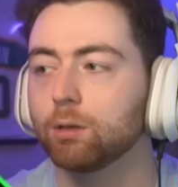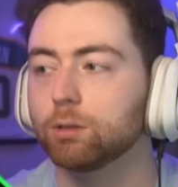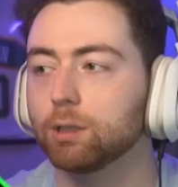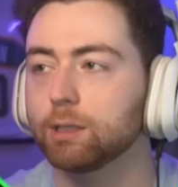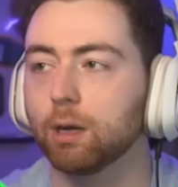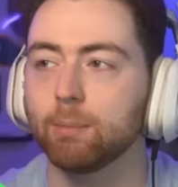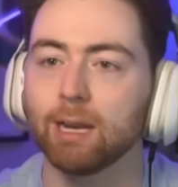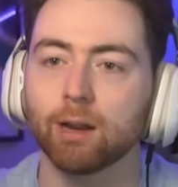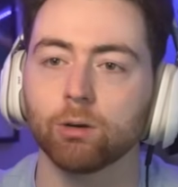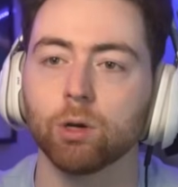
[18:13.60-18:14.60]
but I mean, I
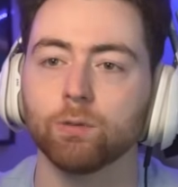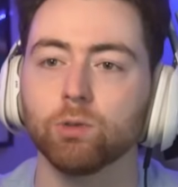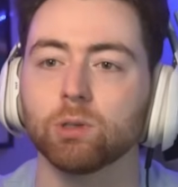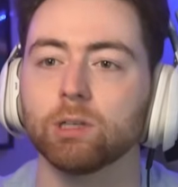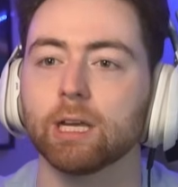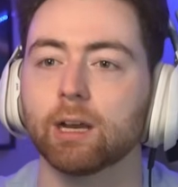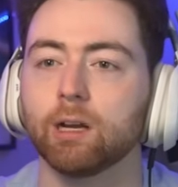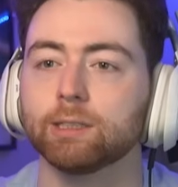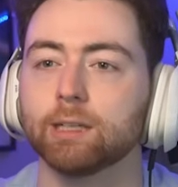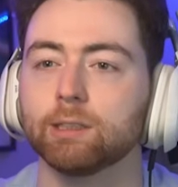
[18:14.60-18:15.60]
don't know if you could get
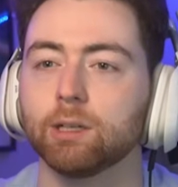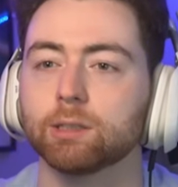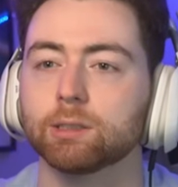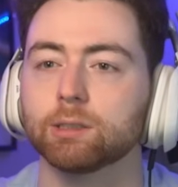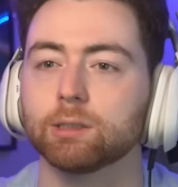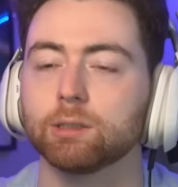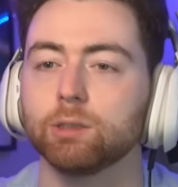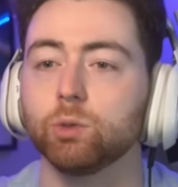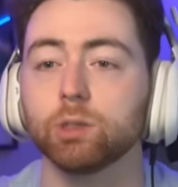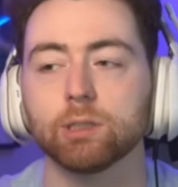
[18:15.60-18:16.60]
contact dunks. You
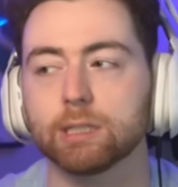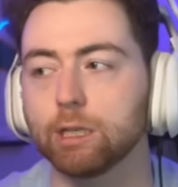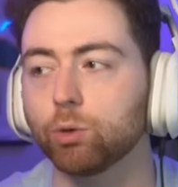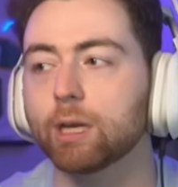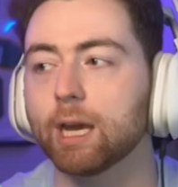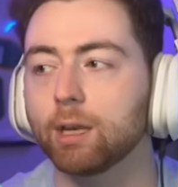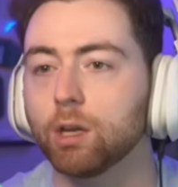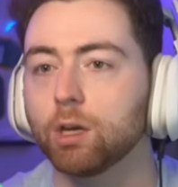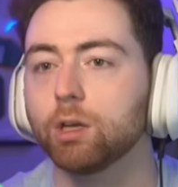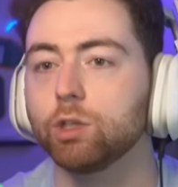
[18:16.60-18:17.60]
could see, you could get
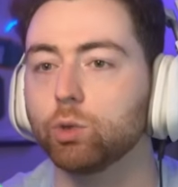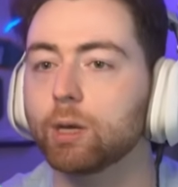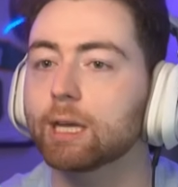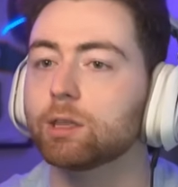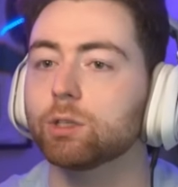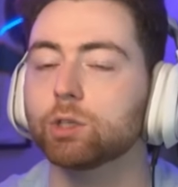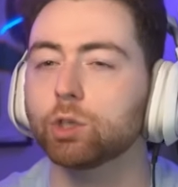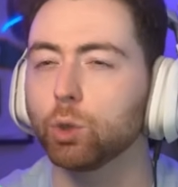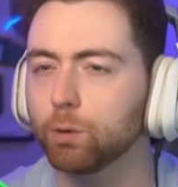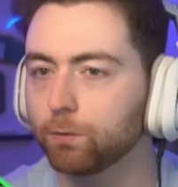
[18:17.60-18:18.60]
the
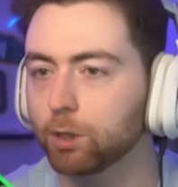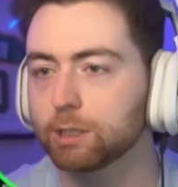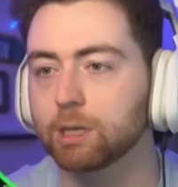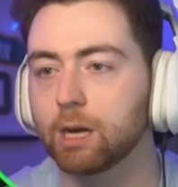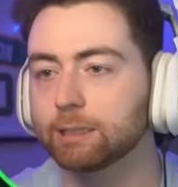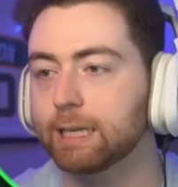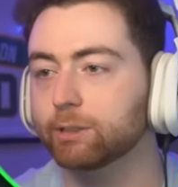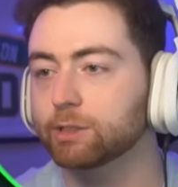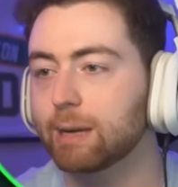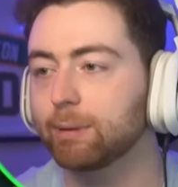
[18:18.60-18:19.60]
2-foot contact
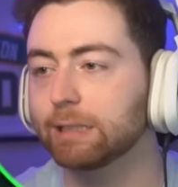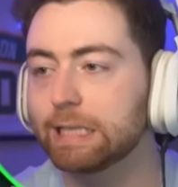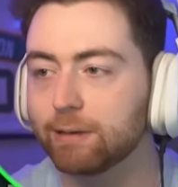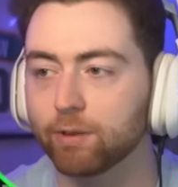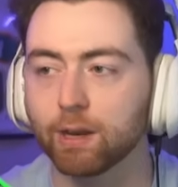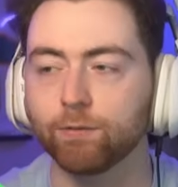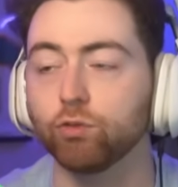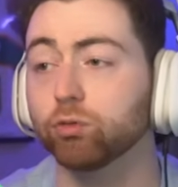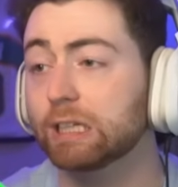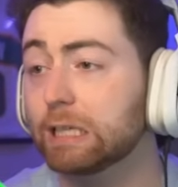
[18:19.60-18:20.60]
dunks, I believe. And then if you
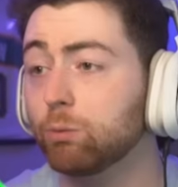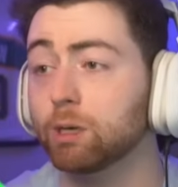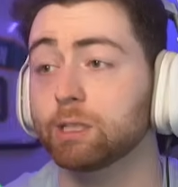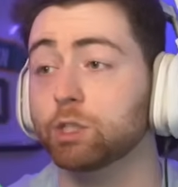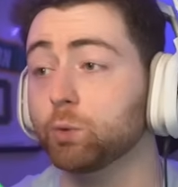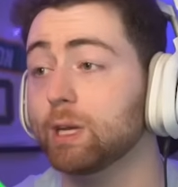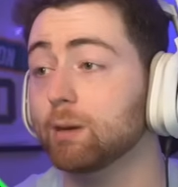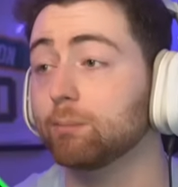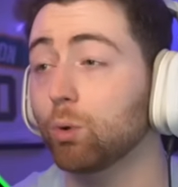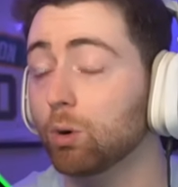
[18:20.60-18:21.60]
really wanted to tweak it
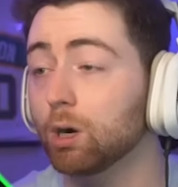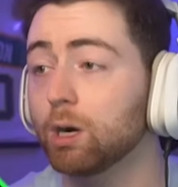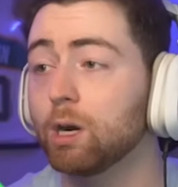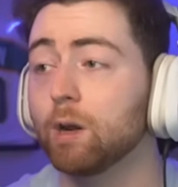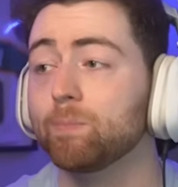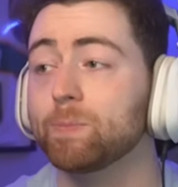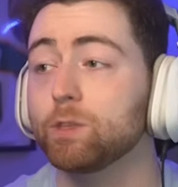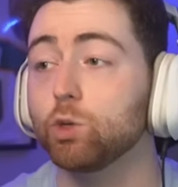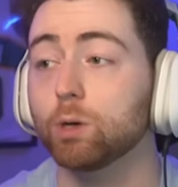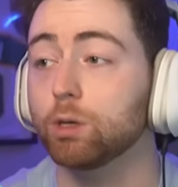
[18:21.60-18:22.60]
more,
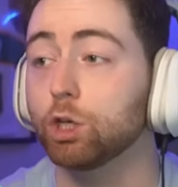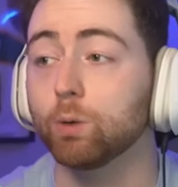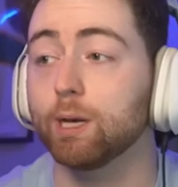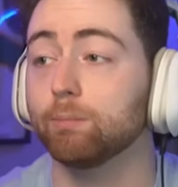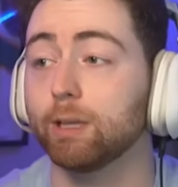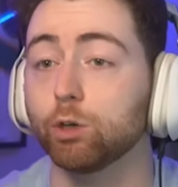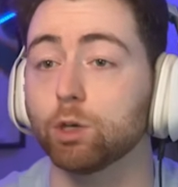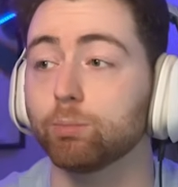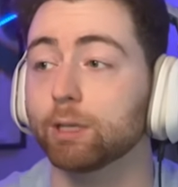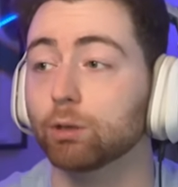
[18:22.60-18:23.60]
you could do it. Like you could
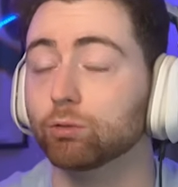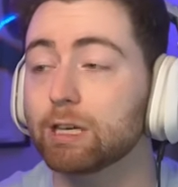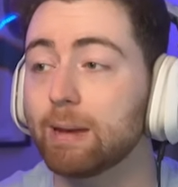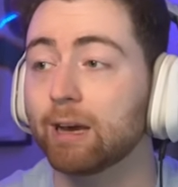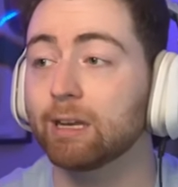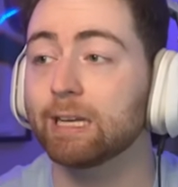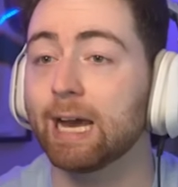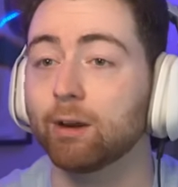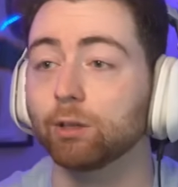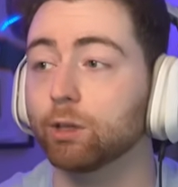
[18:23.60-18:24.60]
bring the rebounding
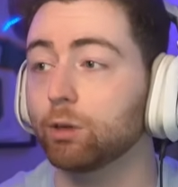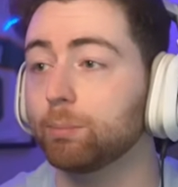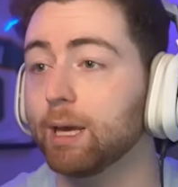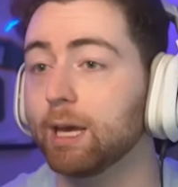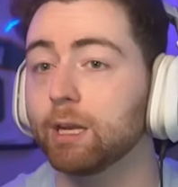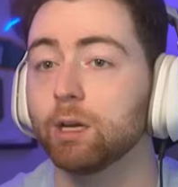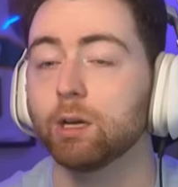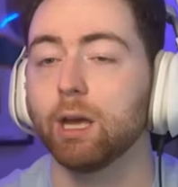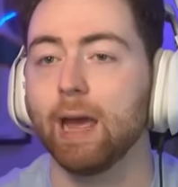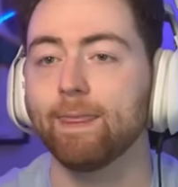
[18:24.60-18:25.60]
down a little bit
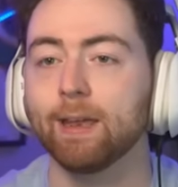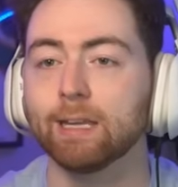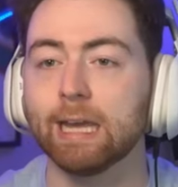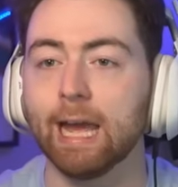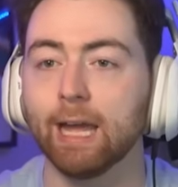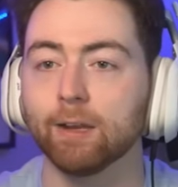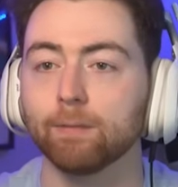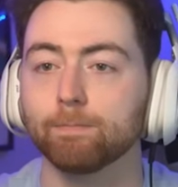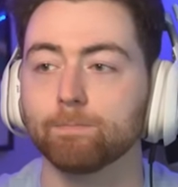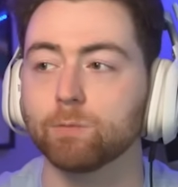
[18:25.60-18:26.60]
and then get
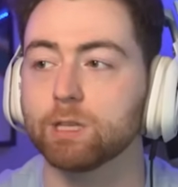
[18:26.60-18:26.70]
the